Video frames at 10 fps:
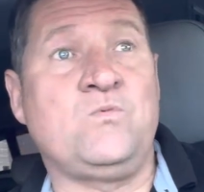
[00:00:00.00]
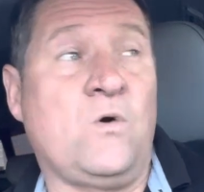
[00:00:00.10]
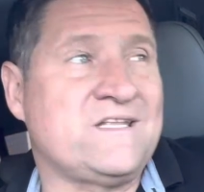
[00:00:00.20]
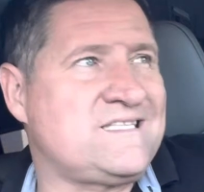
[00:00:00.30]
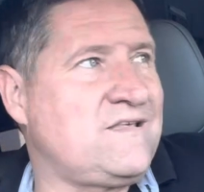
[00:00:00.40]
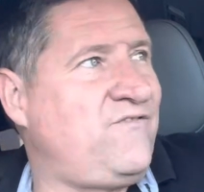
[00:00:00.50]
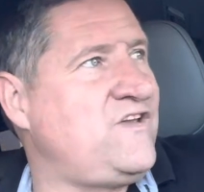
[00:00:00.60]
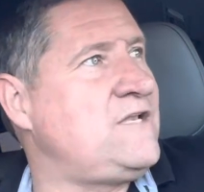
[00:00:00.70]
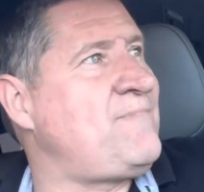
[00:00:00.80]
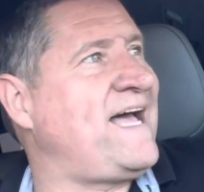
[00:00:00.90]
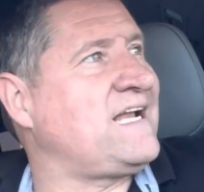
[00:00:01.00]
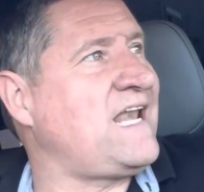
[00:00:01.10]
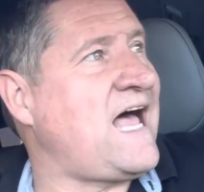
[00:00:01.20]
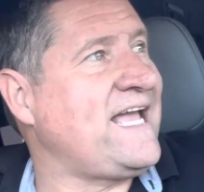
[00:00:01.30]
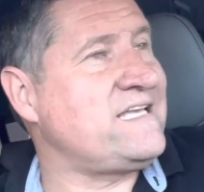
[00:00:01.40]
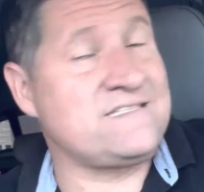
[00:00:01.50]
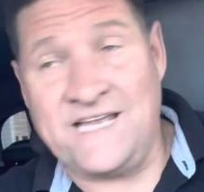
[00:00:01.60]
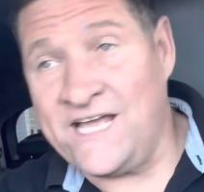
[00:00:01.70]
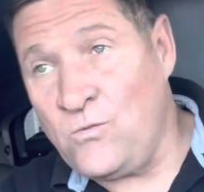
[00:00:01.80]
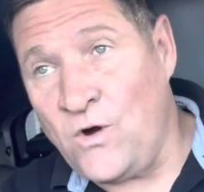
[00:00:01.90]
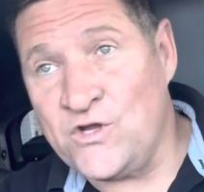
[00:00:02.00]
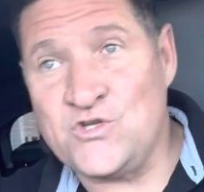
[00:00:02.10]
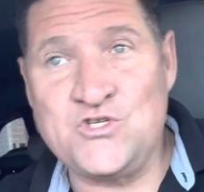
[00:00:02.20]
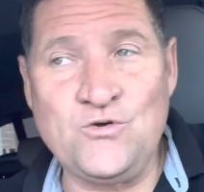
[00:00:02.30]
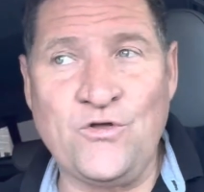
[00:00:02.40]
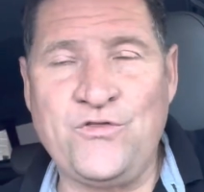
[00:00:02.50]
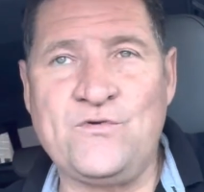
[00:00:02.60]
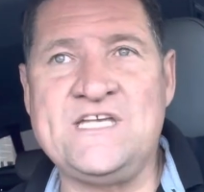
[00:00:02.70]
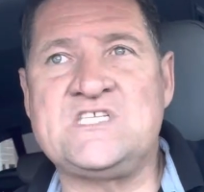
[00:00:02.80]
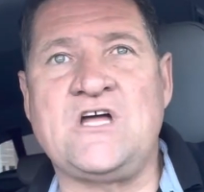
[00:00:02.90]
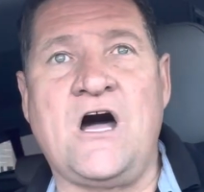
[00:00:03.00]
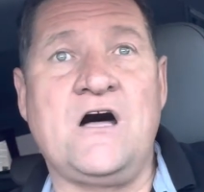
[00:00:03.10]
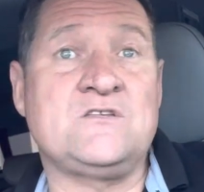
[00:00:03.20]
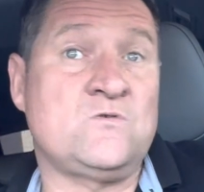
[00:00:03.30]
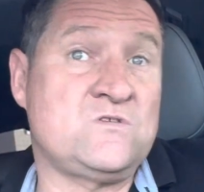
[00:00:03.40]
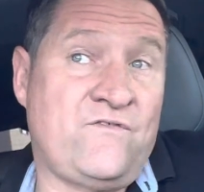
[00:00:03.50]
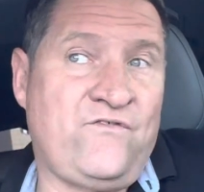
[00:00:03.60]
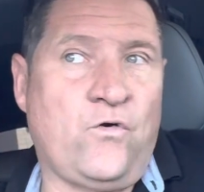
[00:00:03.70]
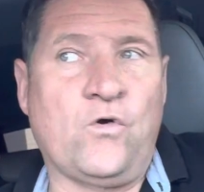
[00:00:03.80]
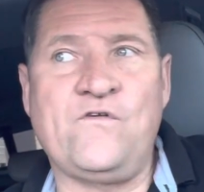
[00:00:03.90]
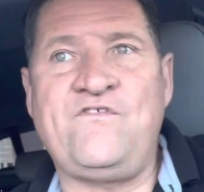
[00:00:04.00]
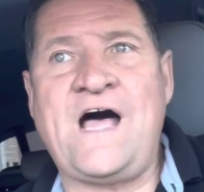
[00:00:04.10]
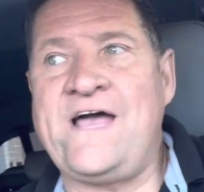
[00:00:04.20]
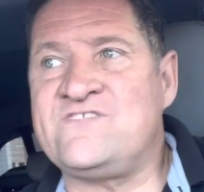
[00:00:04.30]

What's the feedback like? Is it like 1 or 2 or 3 stars, or is it 4 or 5